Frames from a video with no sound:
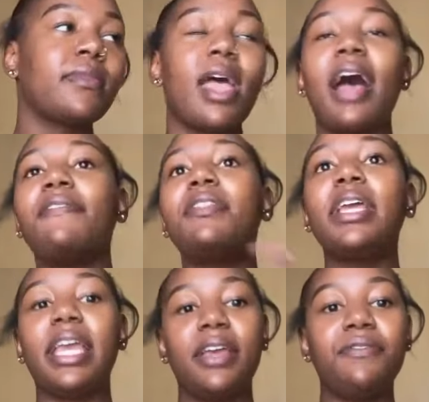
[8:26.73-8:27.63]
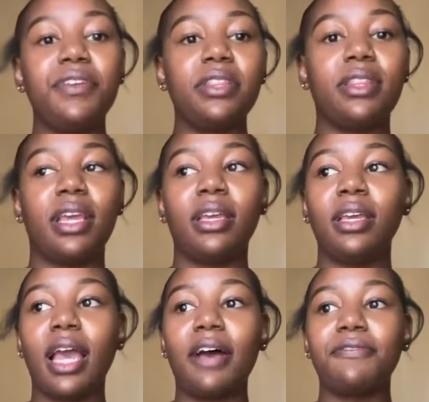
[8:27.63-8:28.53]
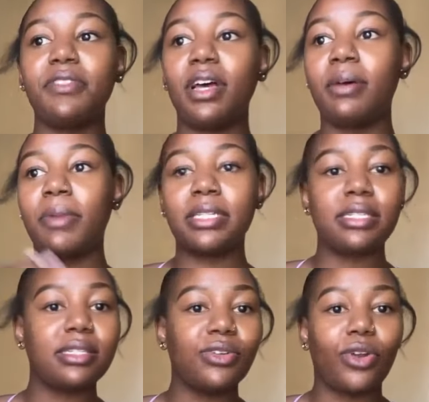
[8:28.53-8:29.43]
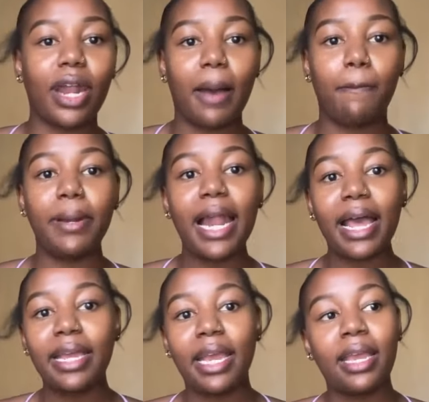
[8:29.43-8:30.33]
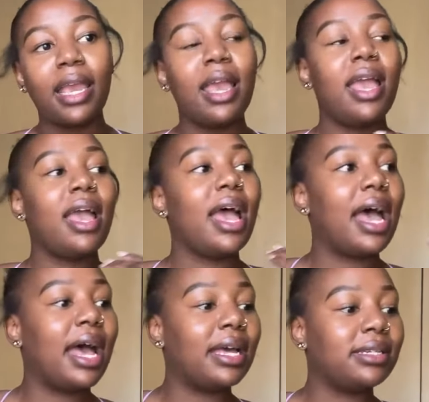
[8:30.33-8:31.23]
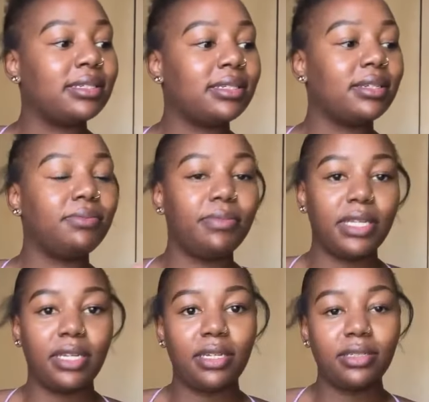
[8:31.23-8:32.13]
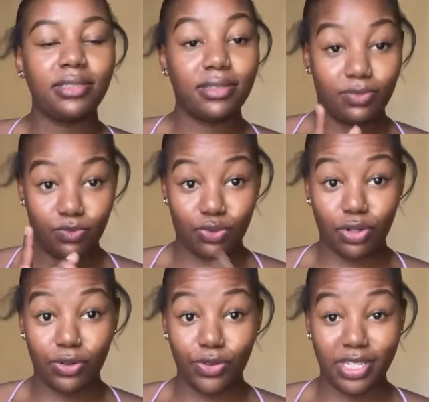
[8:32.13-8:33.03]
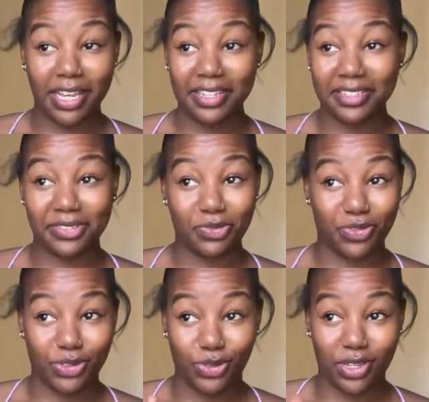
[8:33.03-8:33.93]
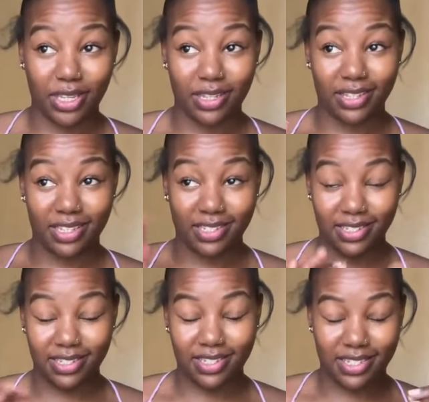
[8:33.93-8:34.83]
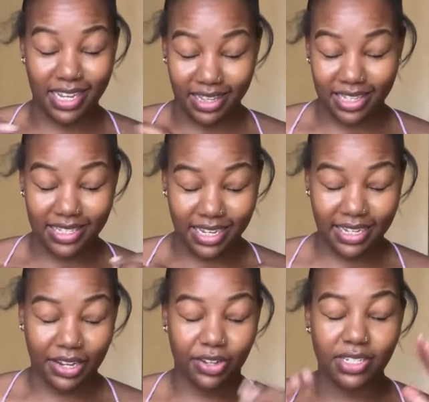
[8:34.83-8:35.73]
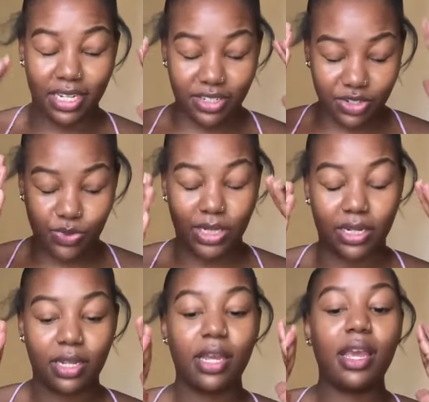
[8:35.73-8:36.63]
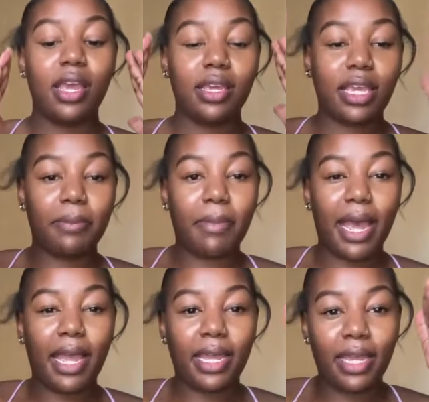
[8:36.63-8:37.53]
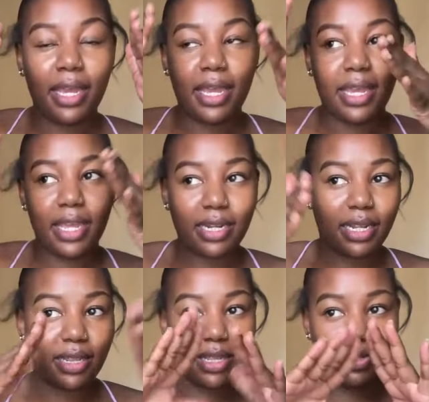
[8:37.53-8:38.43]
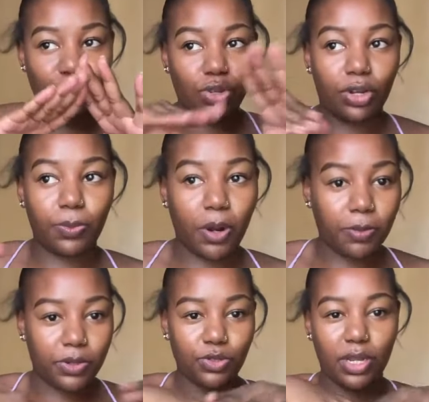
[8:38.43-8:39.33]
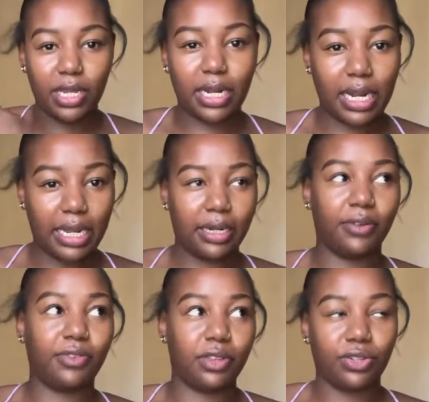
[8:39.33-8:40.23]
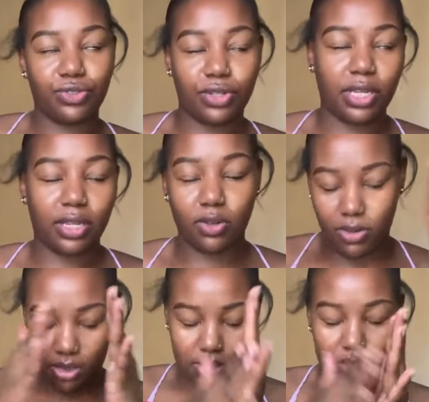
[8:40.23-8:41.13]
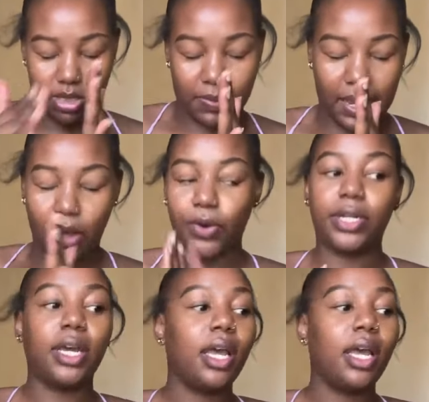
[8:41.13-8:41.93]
after everything, after my sister not applying and me, sorry for saying this again, because I just want to get my head in the story properly so I can align everything together. So make out.